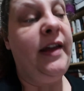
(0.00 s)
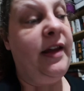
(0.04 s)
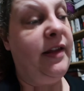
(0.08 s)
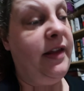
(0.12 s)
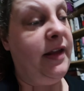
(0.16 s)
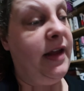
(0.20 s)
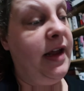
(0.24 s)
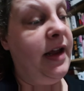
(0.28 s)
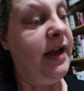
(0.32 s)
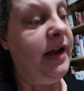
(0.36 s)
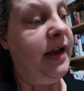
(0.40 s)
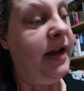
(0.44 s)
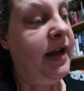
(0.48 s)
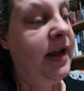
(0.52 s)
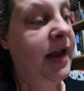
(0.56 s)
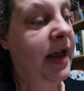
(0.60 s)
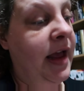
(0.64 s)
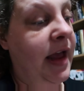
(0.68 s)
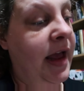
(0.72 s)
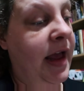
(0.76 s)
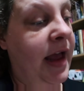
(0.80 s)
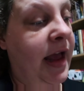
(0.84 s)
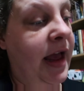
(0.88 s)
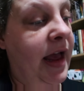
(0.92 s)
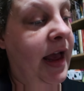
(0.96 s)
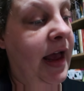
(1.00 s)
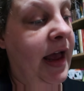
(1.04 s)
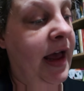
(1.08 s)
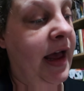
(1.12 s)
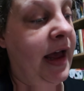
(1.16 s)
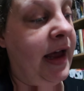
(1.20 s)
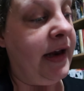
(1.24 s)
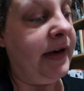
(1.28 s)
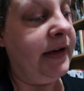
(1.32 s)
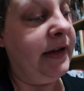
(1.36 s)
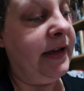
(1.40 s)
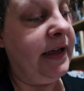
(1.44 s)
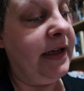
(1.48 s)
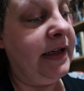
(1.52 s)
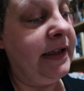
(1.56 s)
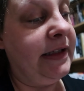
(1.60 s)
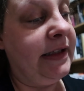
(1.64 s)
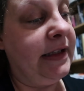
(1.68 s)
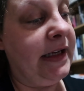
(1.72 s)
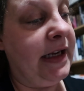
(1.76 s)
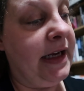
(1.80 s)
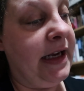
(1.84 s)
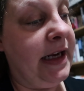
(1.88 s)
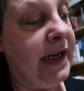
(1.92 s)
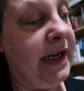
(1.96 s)
I think, and this
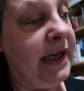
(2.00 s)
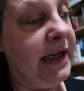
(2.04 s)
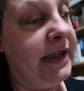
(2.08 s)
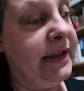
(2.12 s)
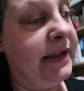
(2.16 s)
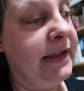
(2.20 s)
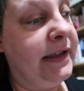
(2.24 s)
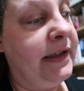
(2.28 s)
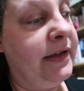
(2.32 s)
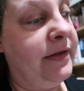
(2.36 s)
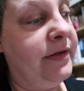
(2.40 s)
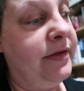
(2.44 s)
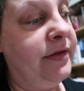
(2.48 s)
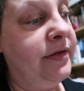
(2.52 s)
is...